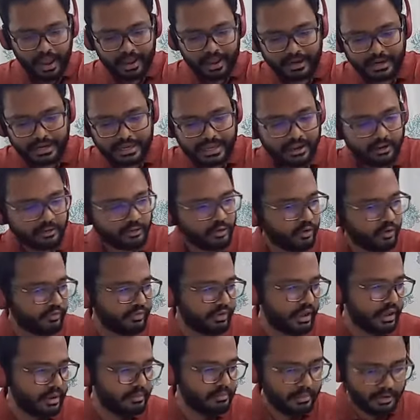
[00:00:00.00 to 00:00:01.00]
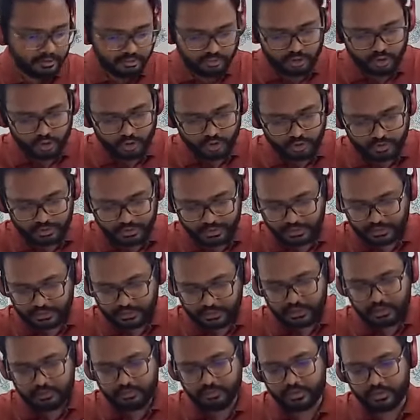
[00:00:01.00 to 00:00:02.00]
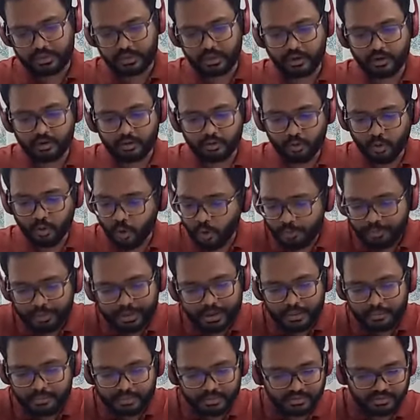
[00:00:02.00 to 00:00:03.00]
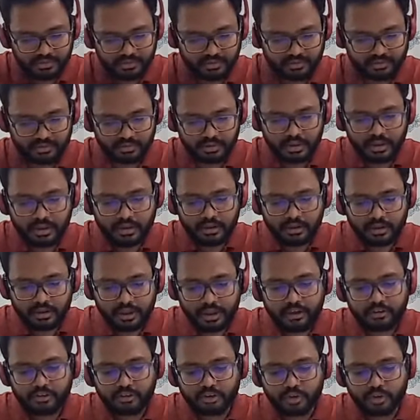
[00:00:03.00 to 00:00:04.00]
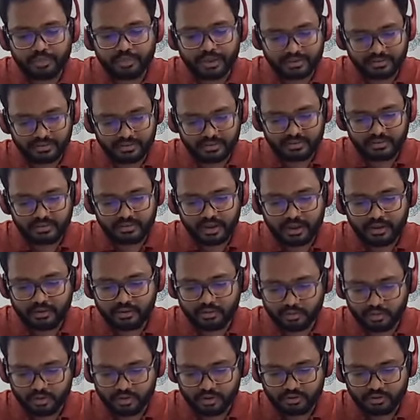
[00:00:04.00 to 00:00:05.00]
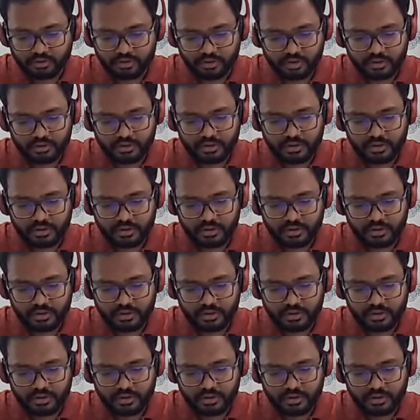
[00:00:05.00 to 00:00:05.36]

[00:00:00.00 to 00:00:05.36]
And in case of immature teeth with uh, open apices, care should be exercised to ensure